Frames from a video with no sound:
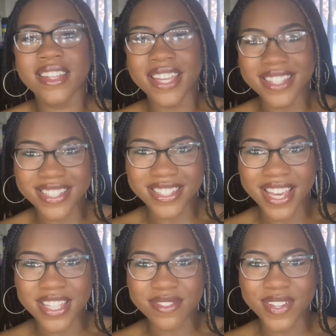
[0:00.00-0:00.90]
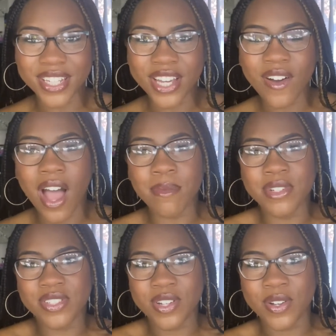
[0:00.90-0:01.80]
In today's video, I'm gonna
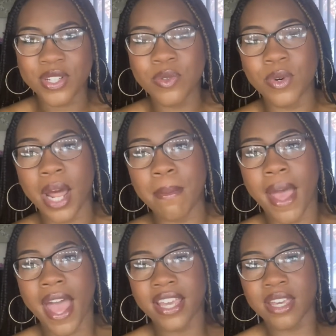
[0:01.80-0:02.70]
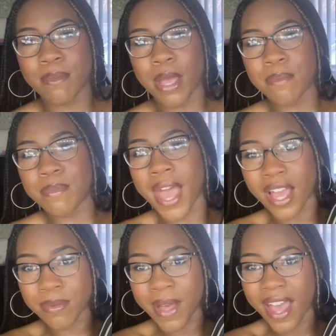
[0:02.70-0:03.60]
show you what I pack in my
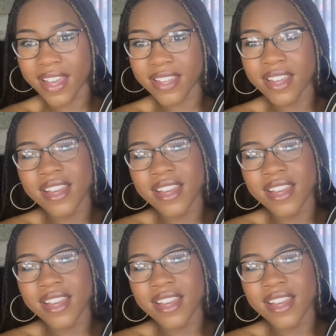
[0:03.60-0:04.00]
backpack